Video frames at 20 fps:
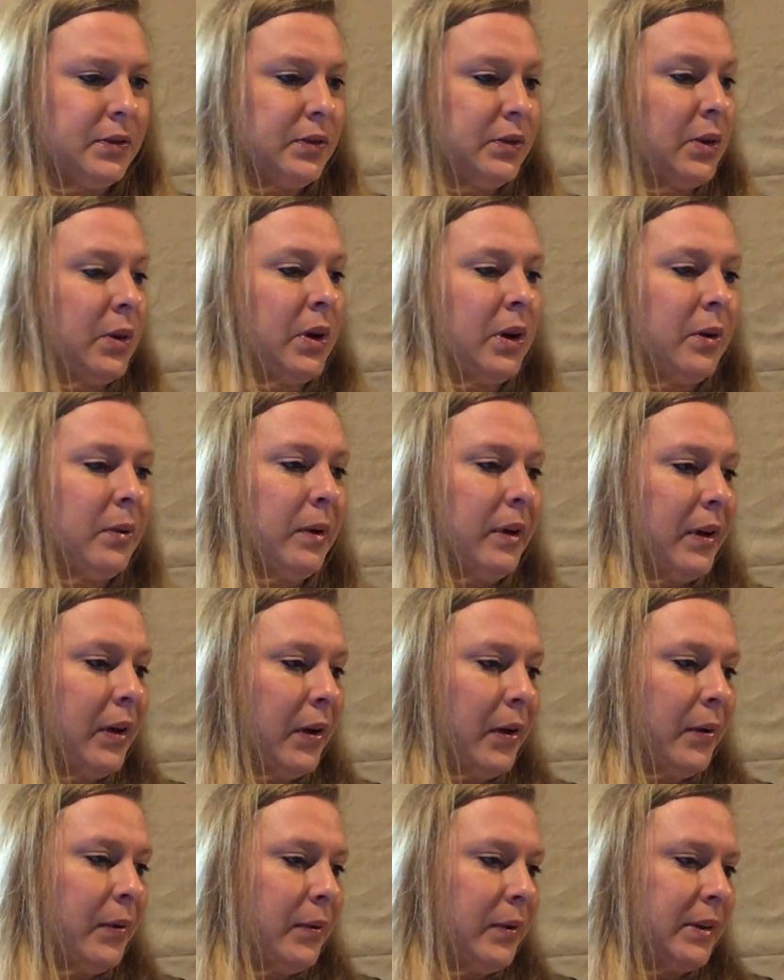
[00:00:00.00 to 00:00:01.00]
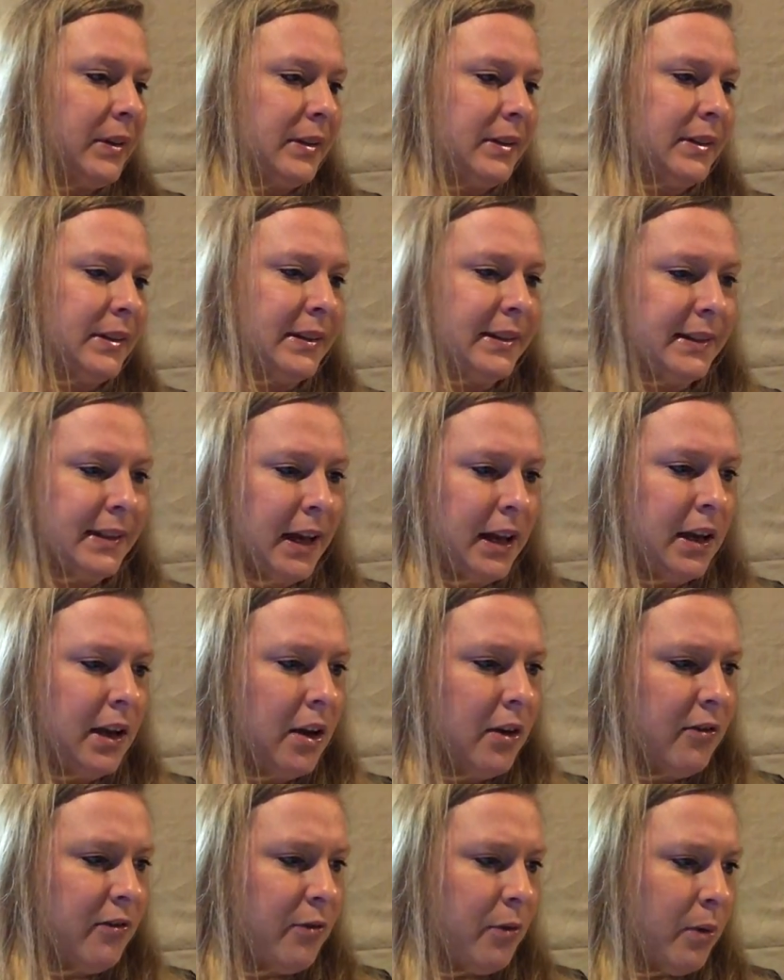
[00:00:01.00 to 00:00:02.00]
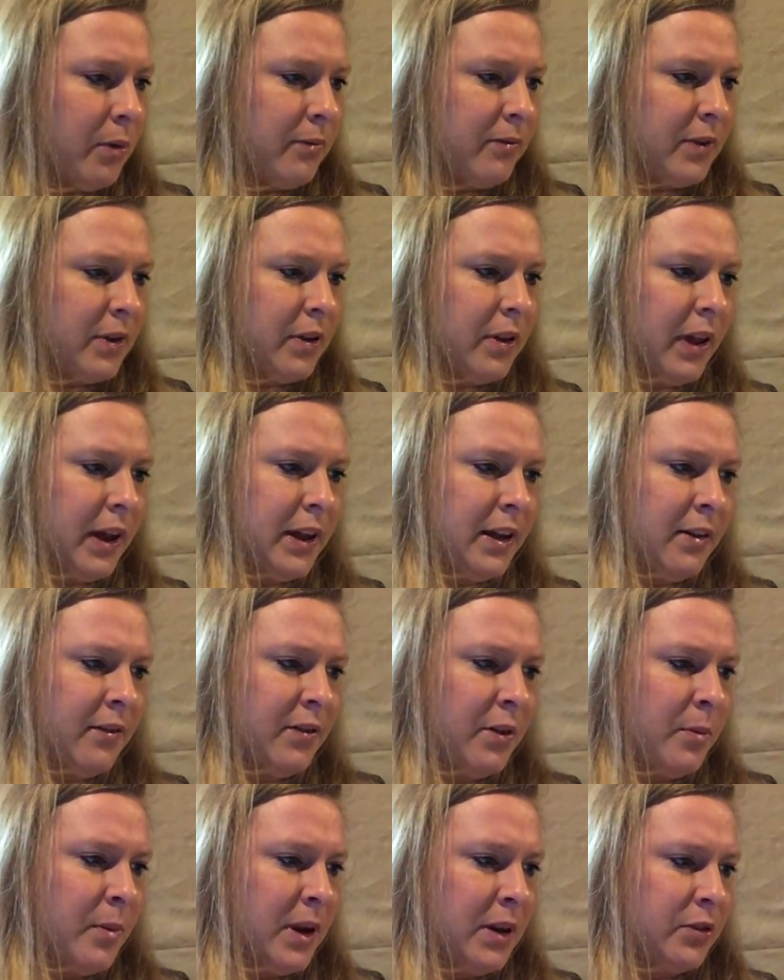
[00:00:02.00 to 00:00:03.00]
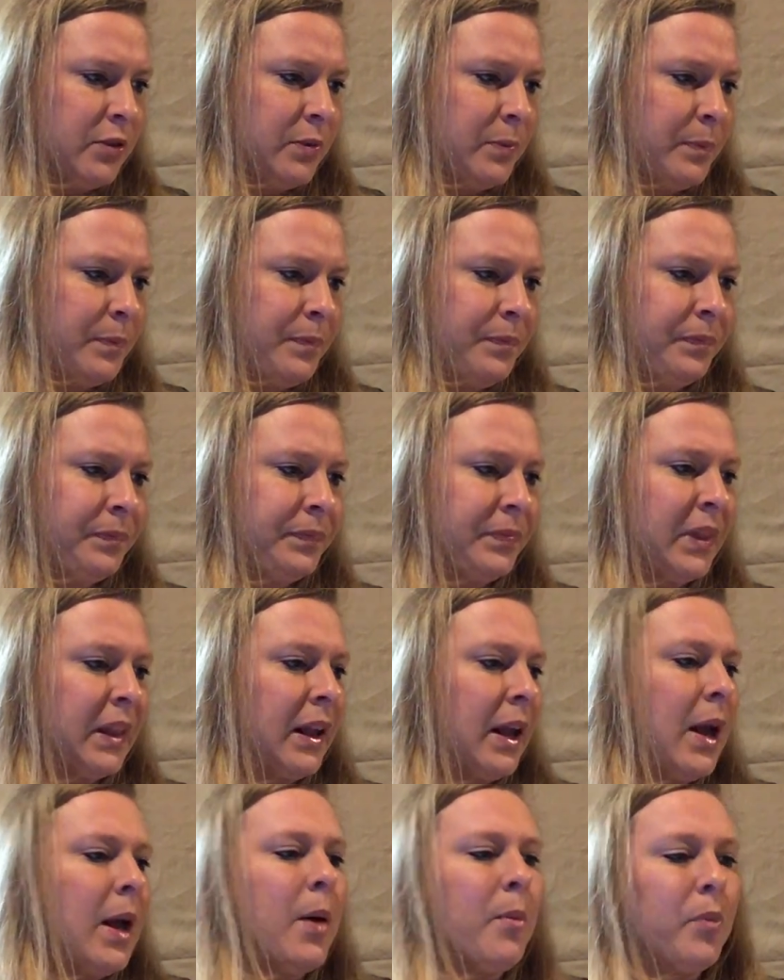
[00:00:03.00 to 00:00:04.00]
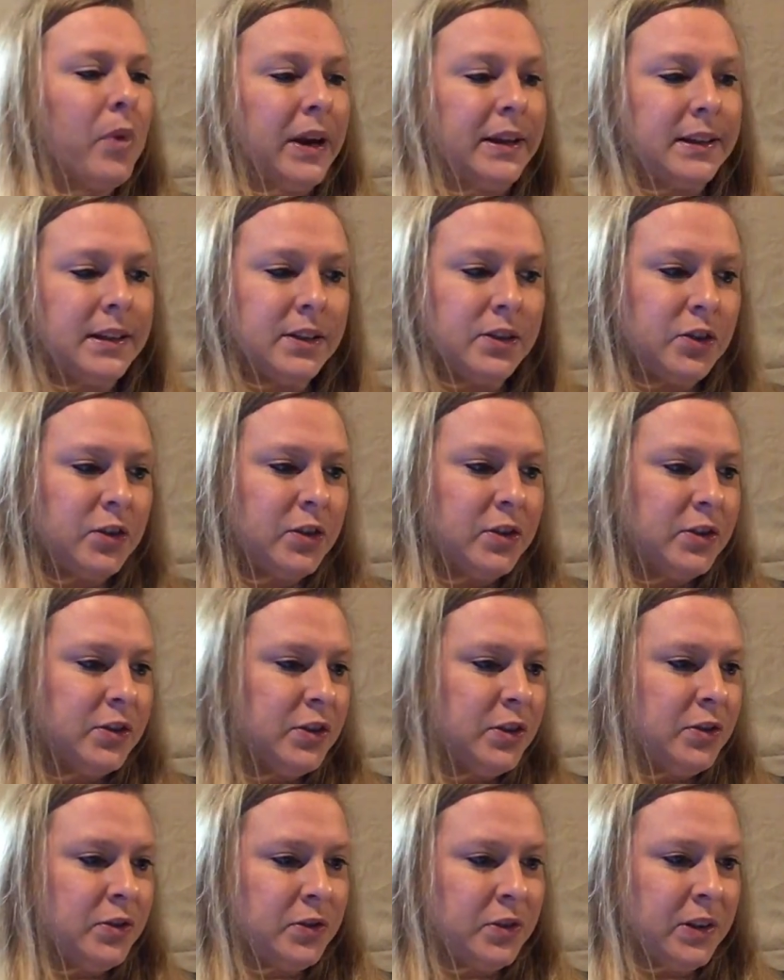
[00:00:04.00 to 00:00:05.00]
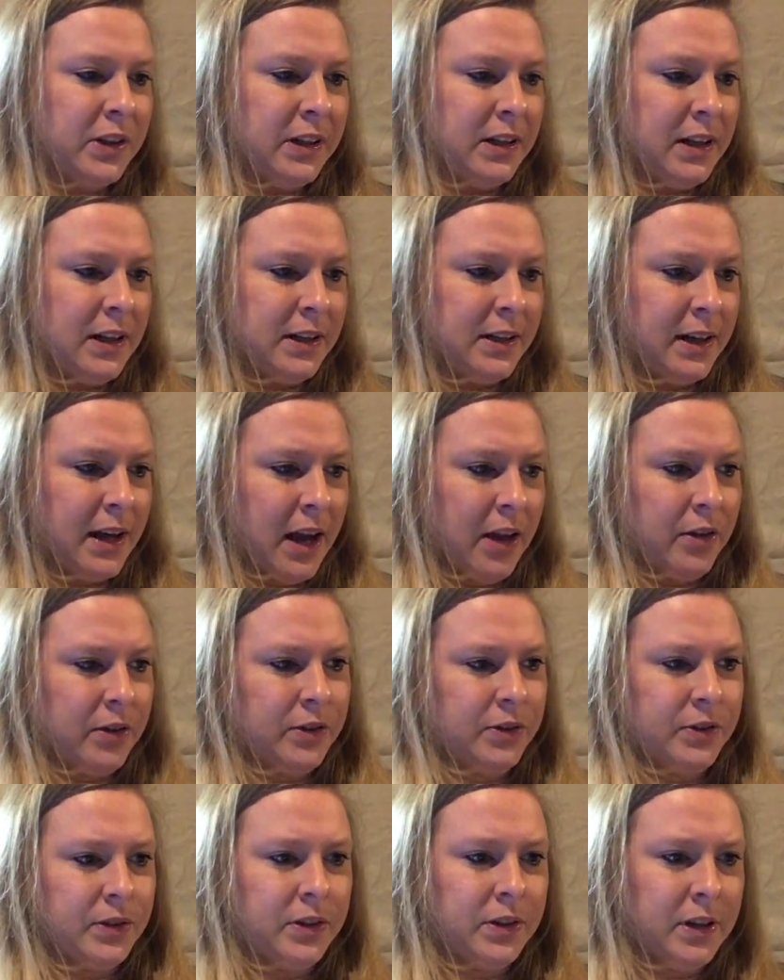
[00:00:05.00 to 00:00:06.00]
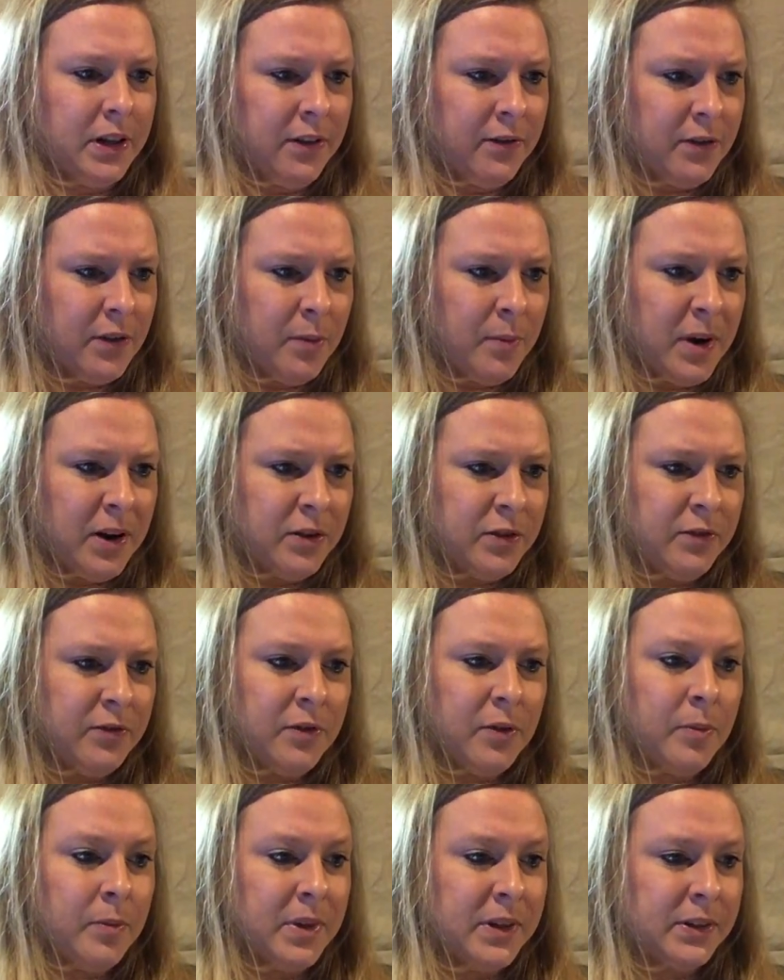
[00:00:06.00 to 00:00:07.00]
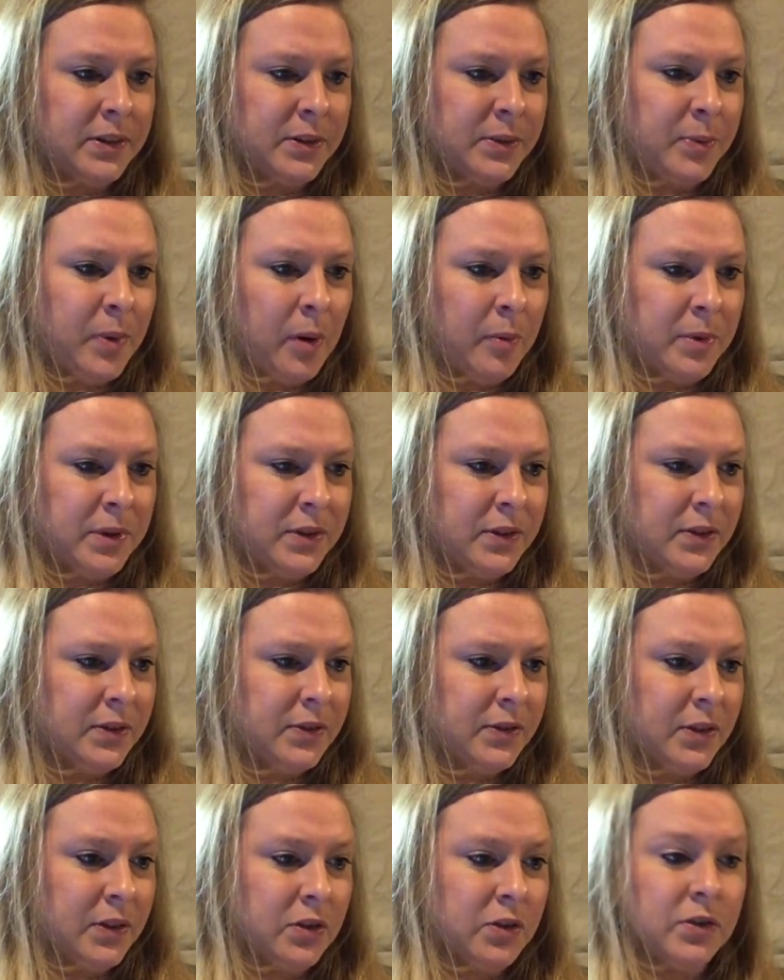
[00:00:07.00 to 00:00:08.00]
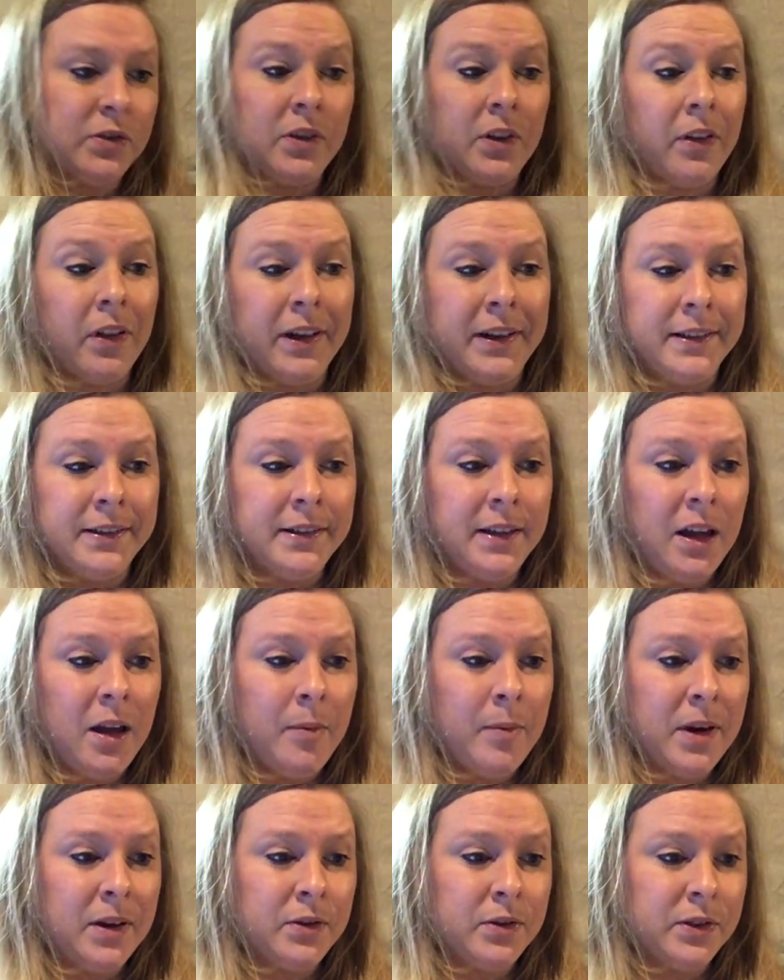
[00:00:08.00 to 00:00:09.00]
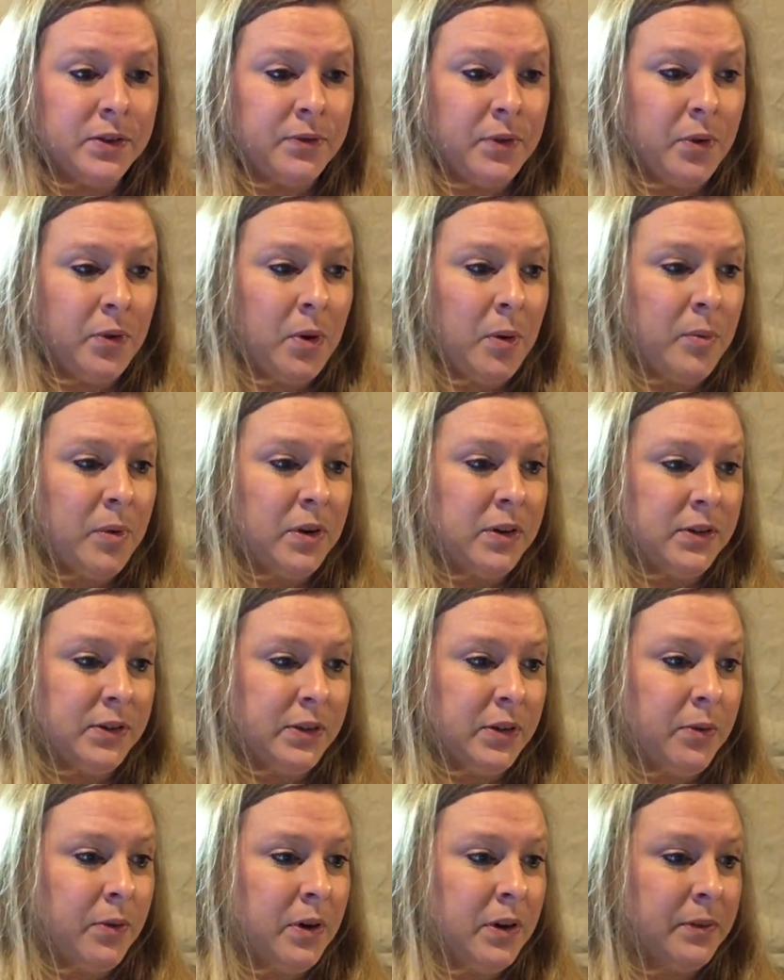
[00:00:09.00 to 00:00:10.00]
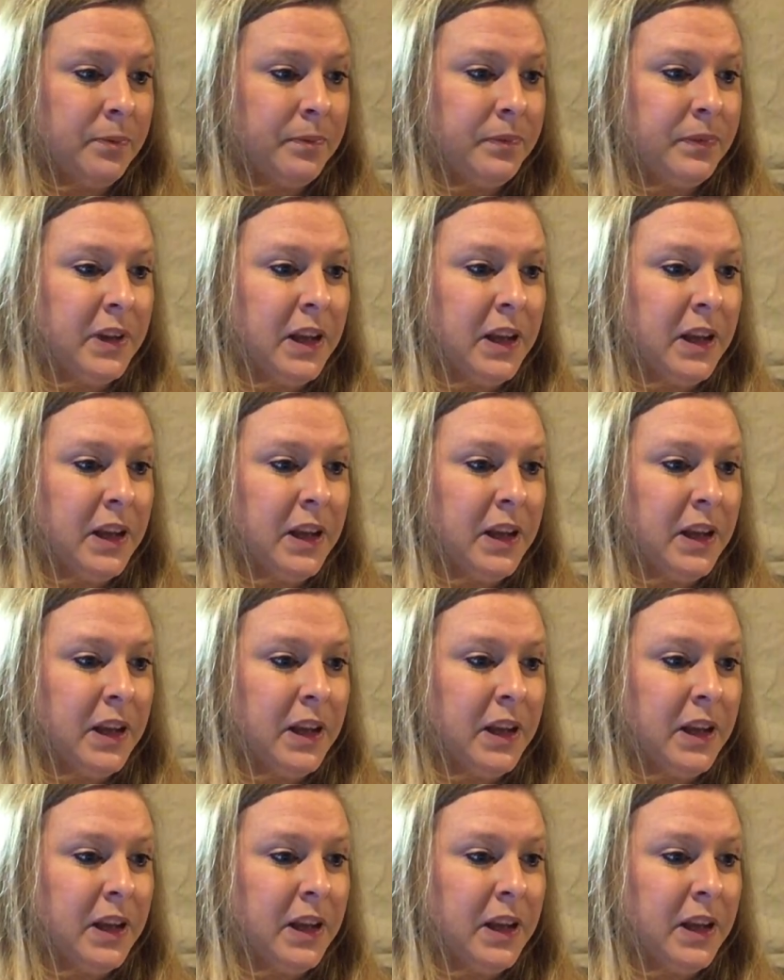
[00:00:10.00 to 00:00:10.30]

So here we go. Designing a form for client information. Practitioners usually need to gather certain information for business purposes, such as the client's name, address, phone number, and so on.